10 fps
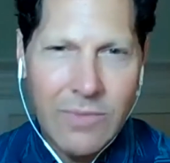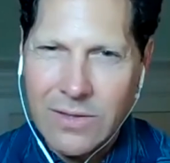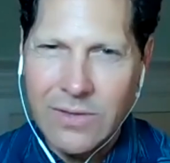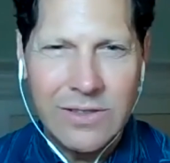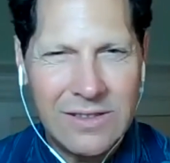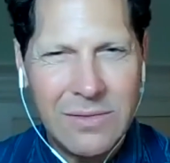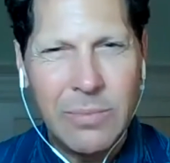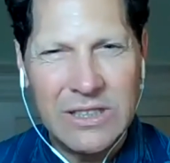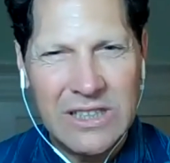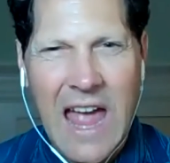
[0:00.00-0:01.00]
So there's just
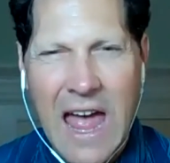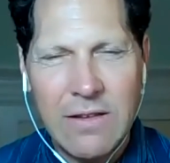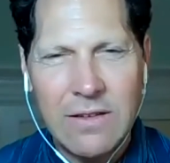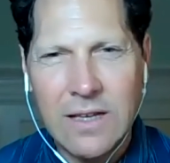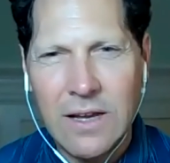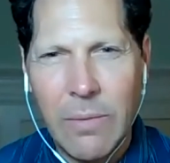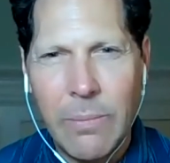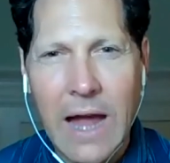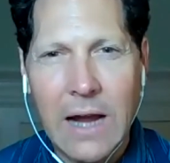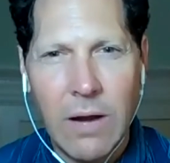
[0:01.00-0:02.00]
there's kind of a
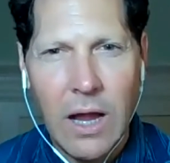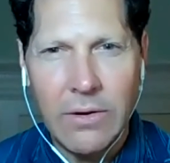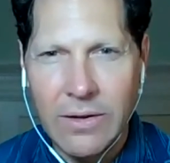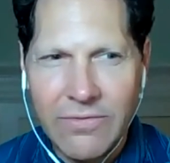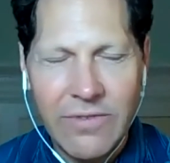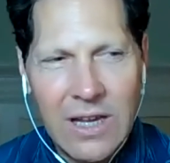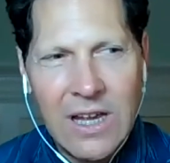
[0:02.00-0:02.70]
background of